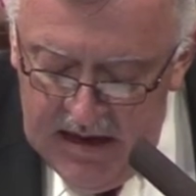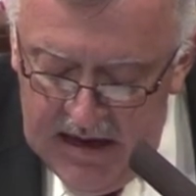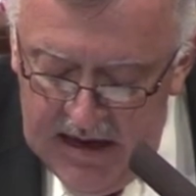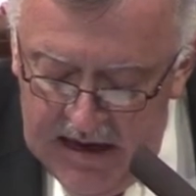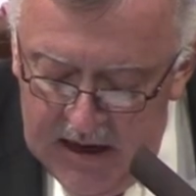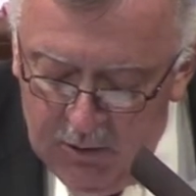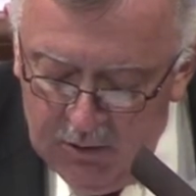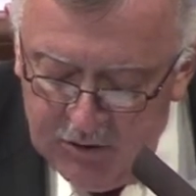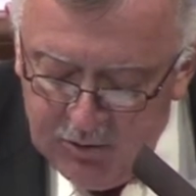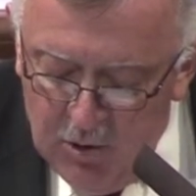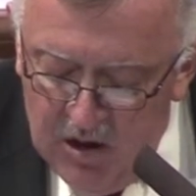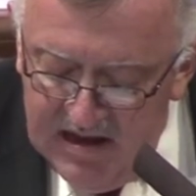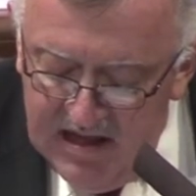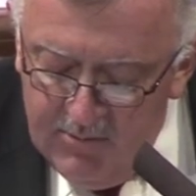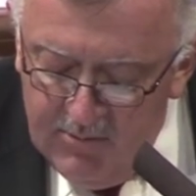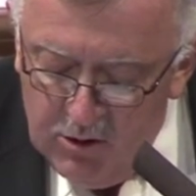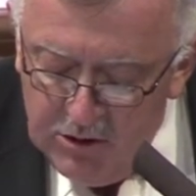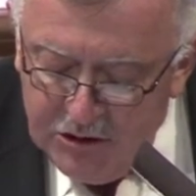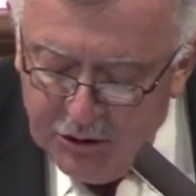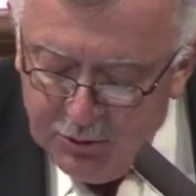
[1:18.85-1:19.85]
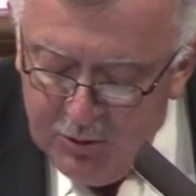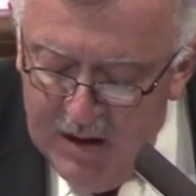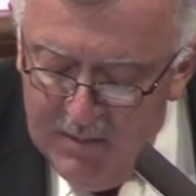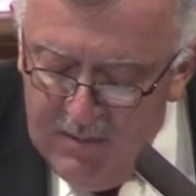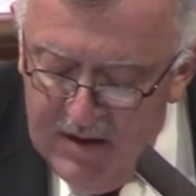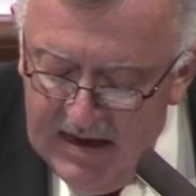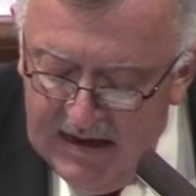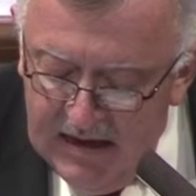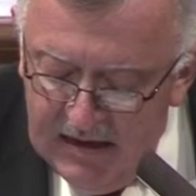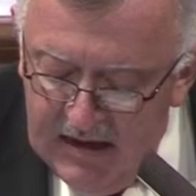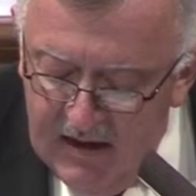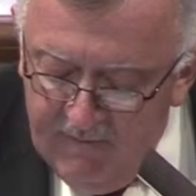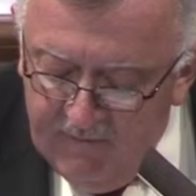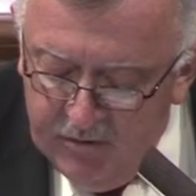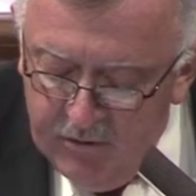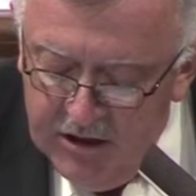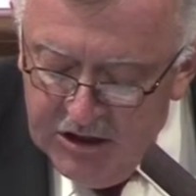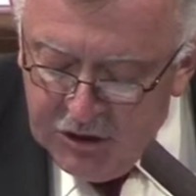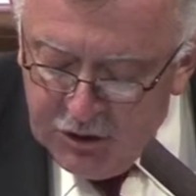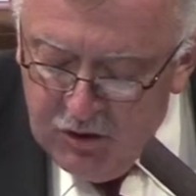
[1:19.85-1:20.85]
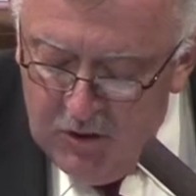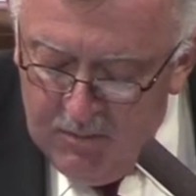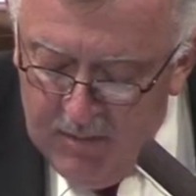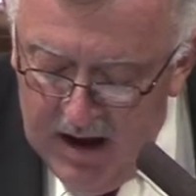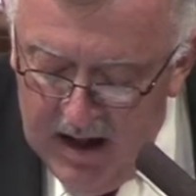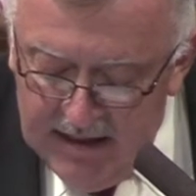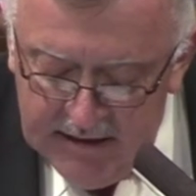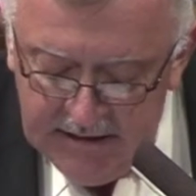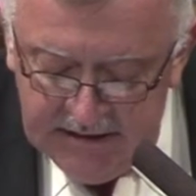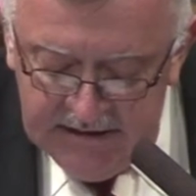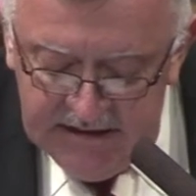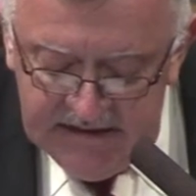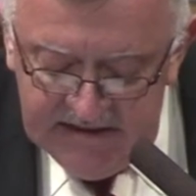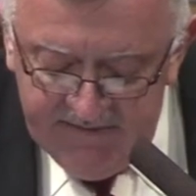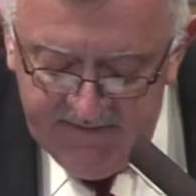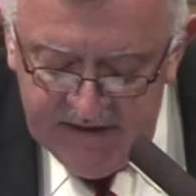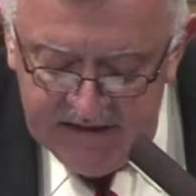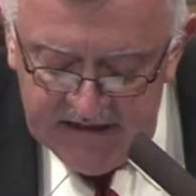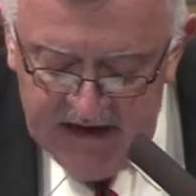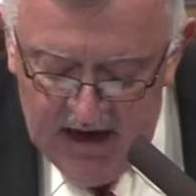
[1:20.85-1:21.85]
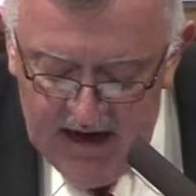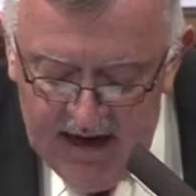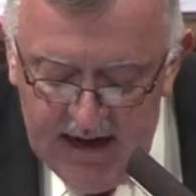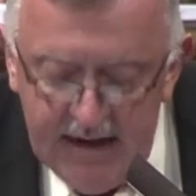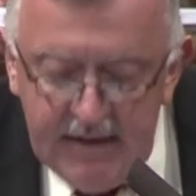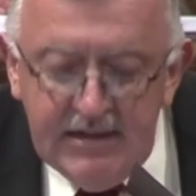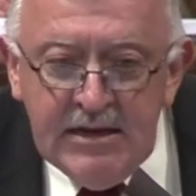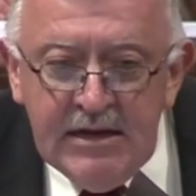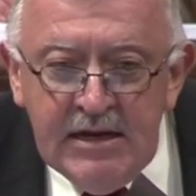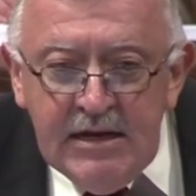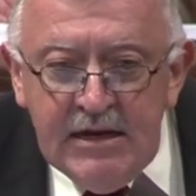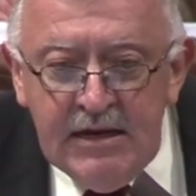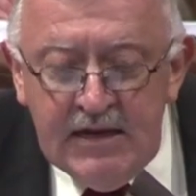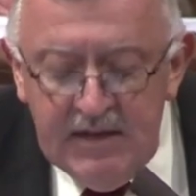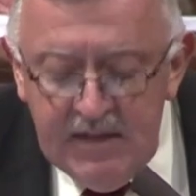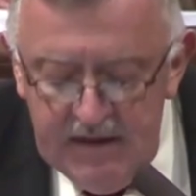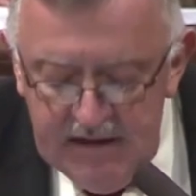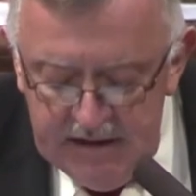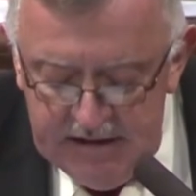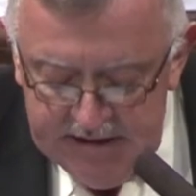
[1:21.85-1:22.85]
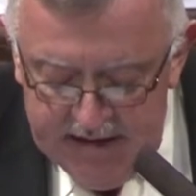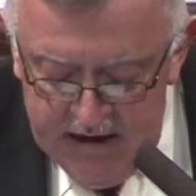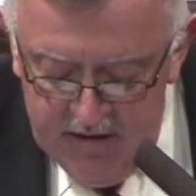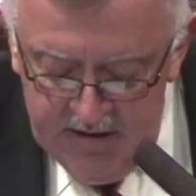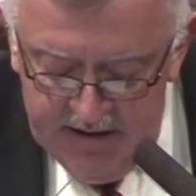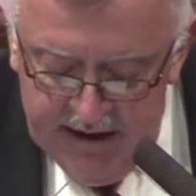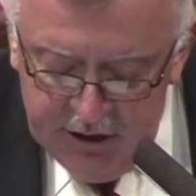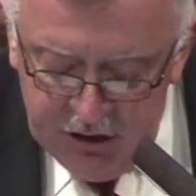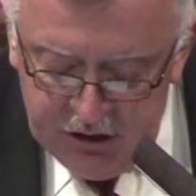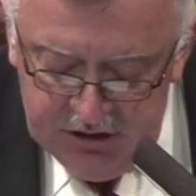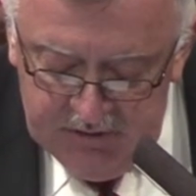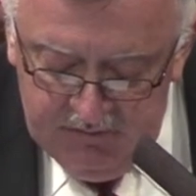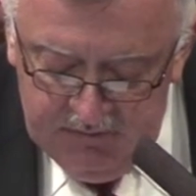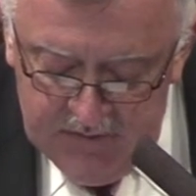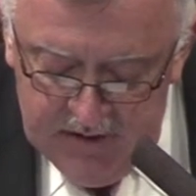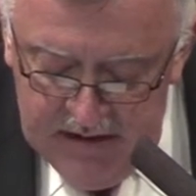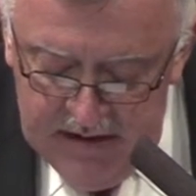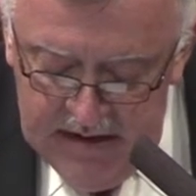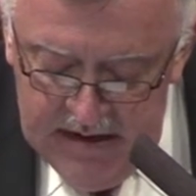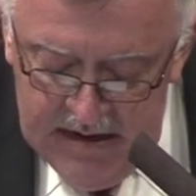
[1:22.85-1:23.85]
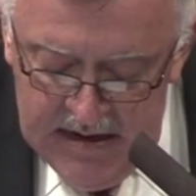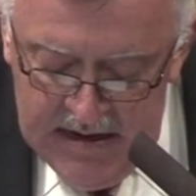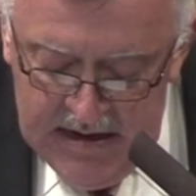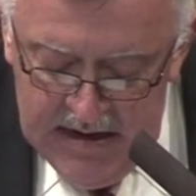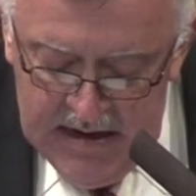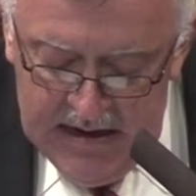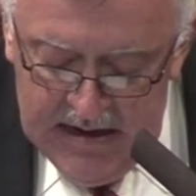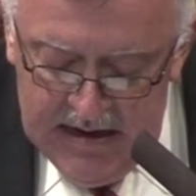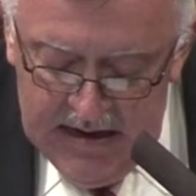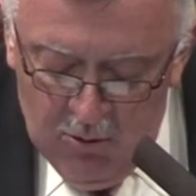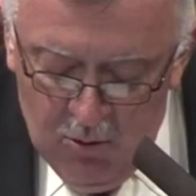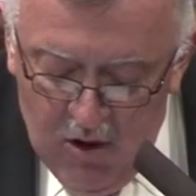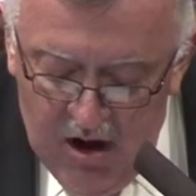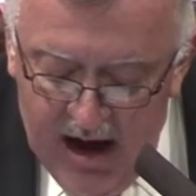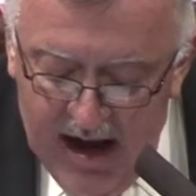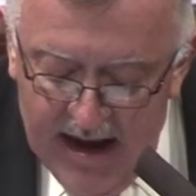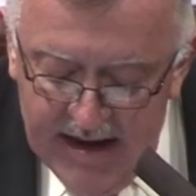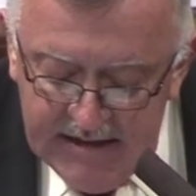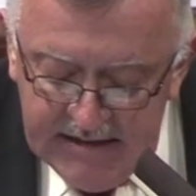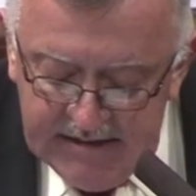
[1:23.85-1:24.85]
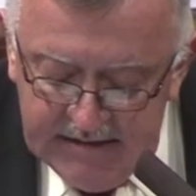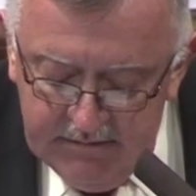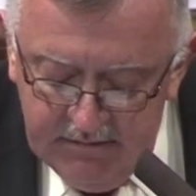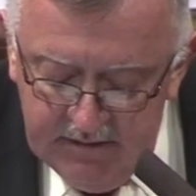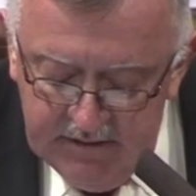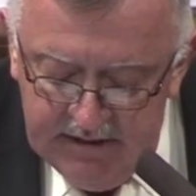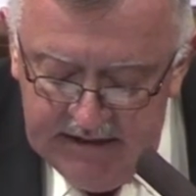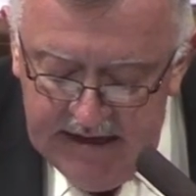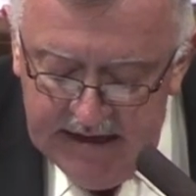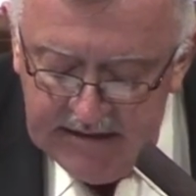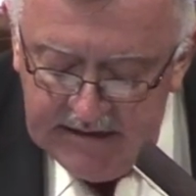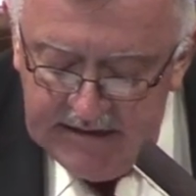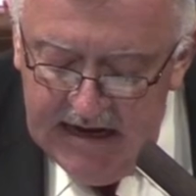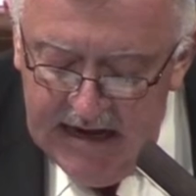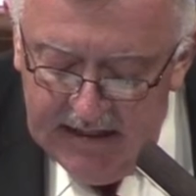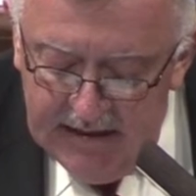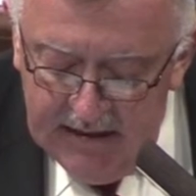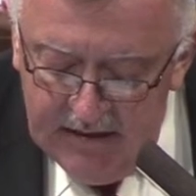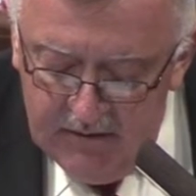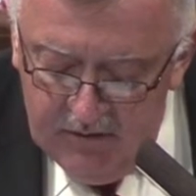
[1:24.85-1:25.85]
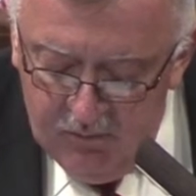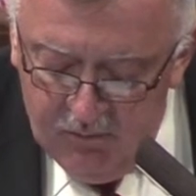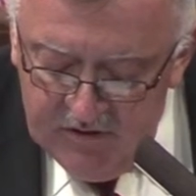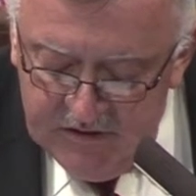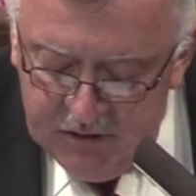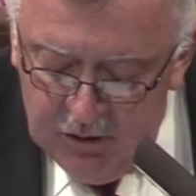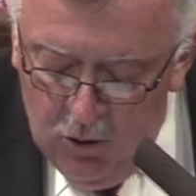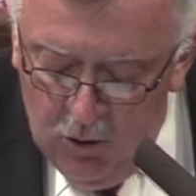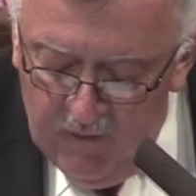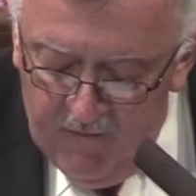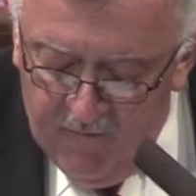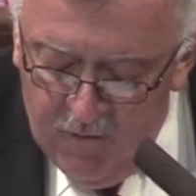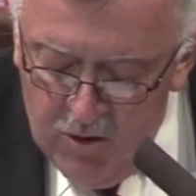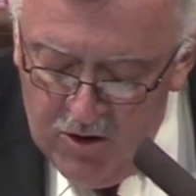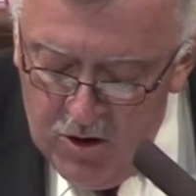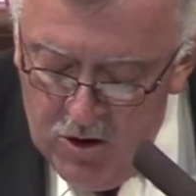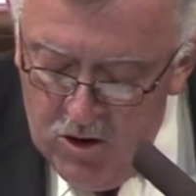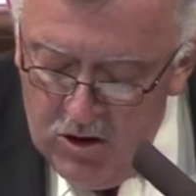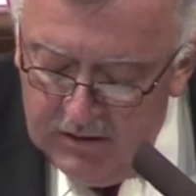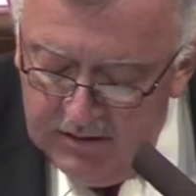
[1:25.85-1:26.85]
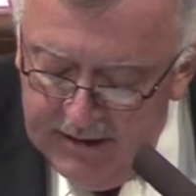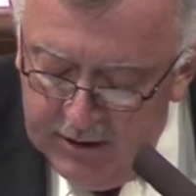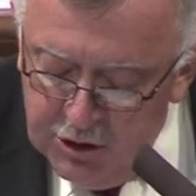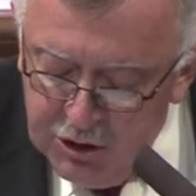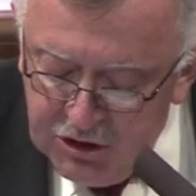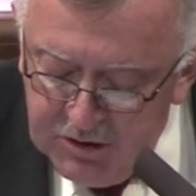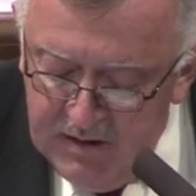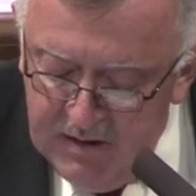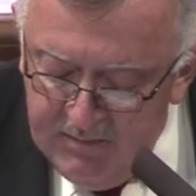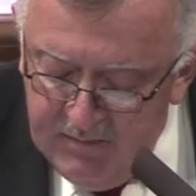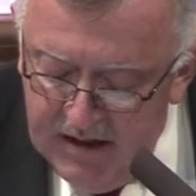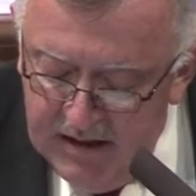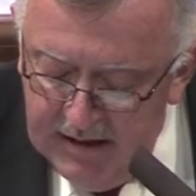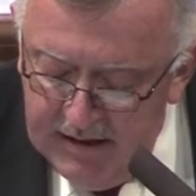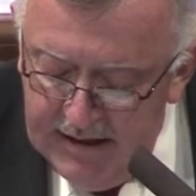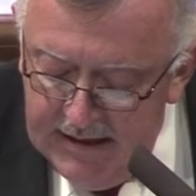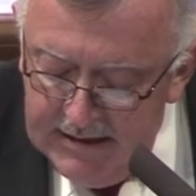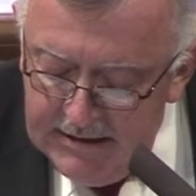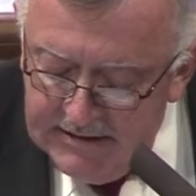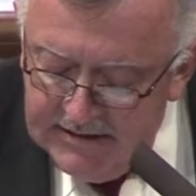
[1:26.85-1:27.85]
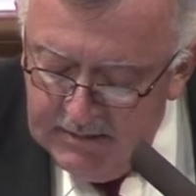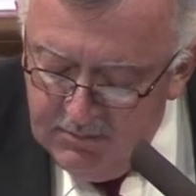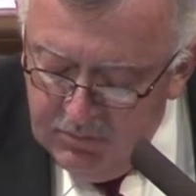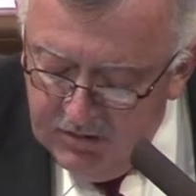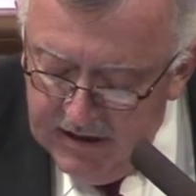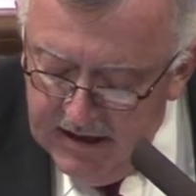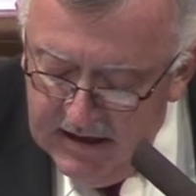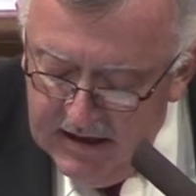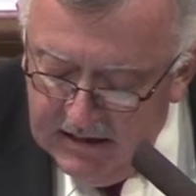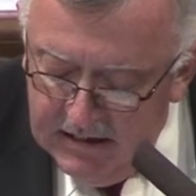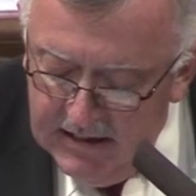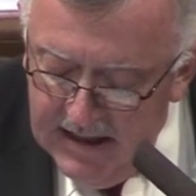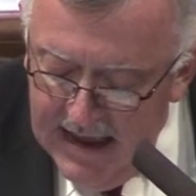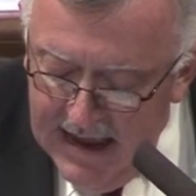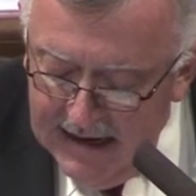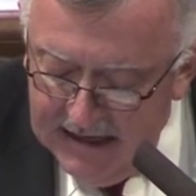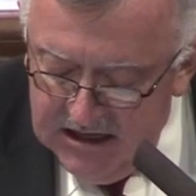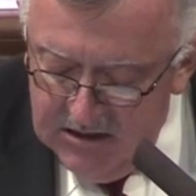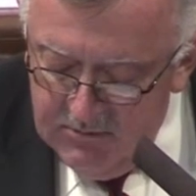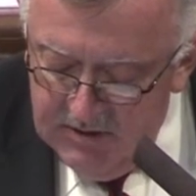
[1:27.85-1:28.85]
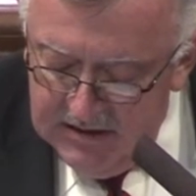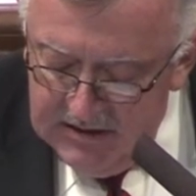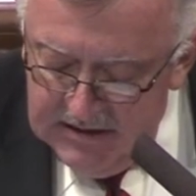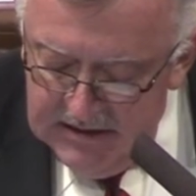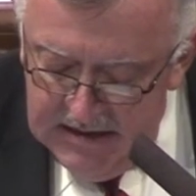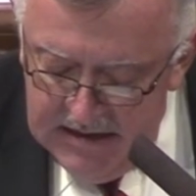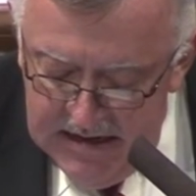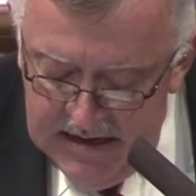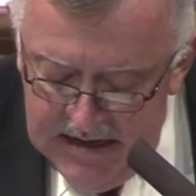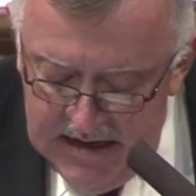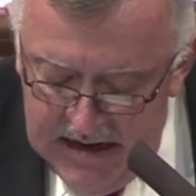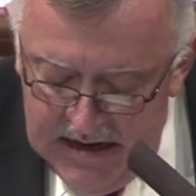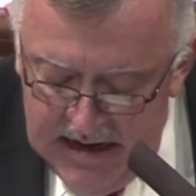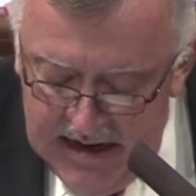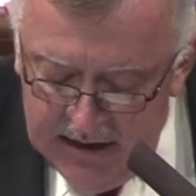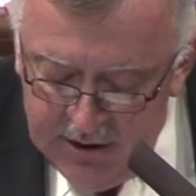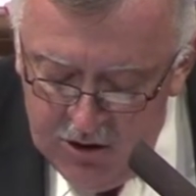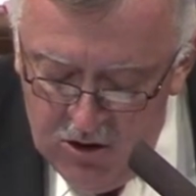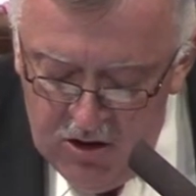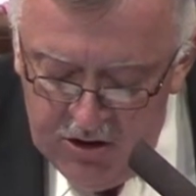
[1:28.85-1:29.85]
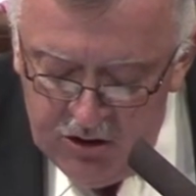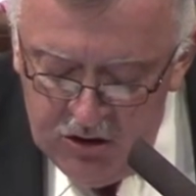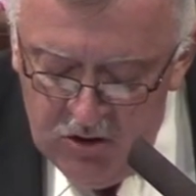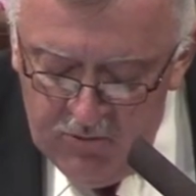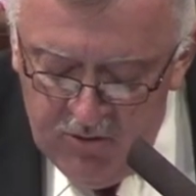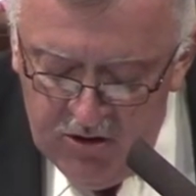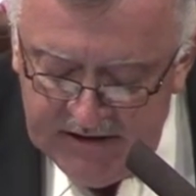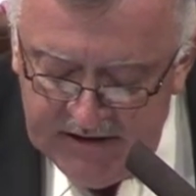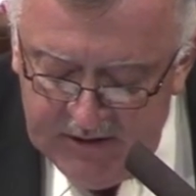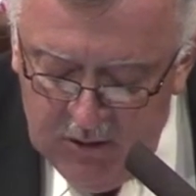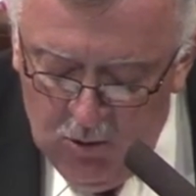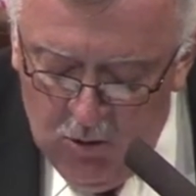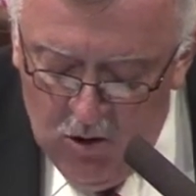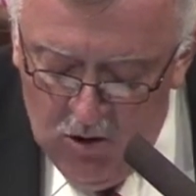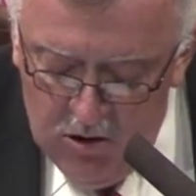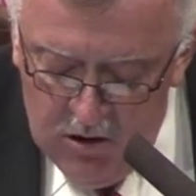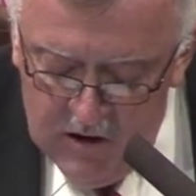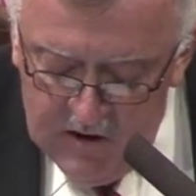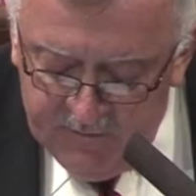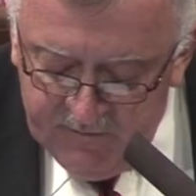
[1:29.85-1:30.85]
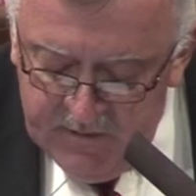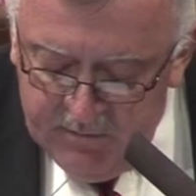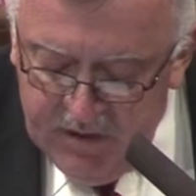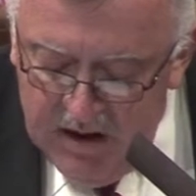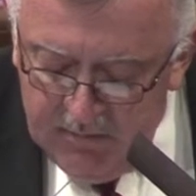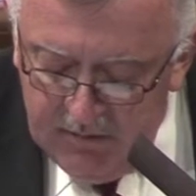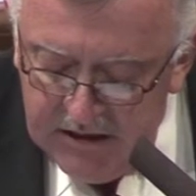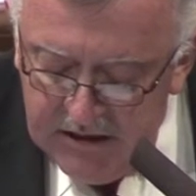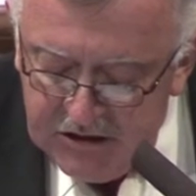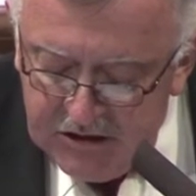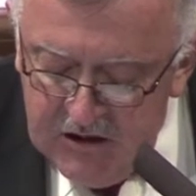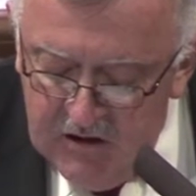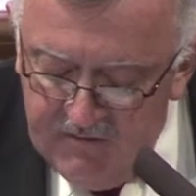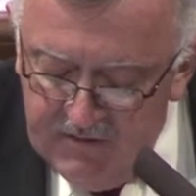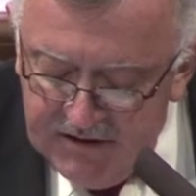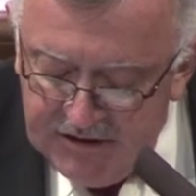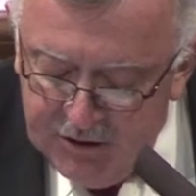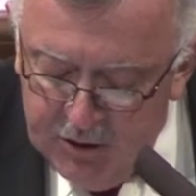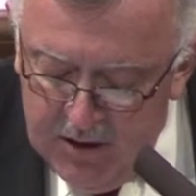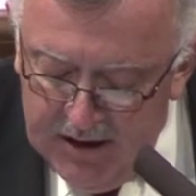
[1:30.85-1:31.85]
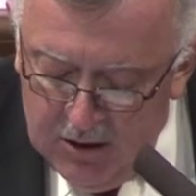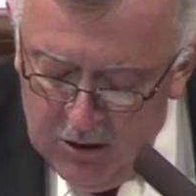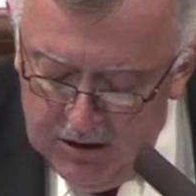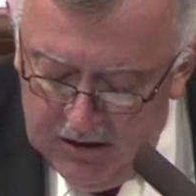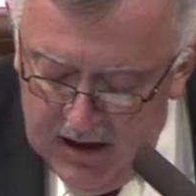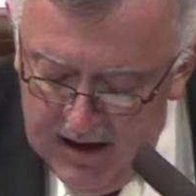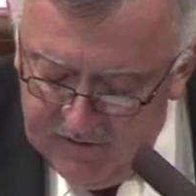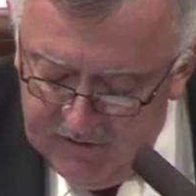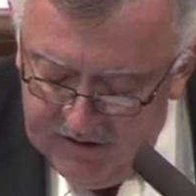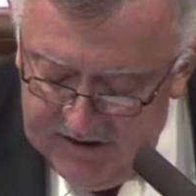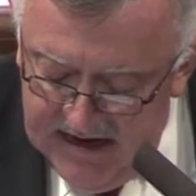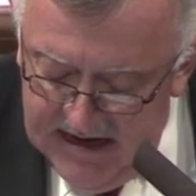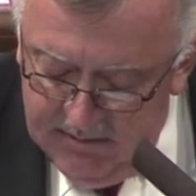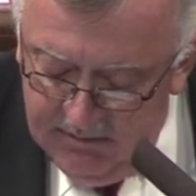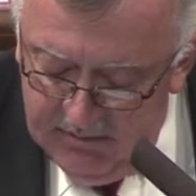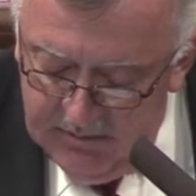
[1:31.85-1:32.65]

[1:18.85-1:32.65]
It was one of the most sweeping and influential policies of its kind in the entire nation. And whereas Daisy Elliott was known for her leadership abilities and political acumen and earned numerous awards for public service during her lifetime,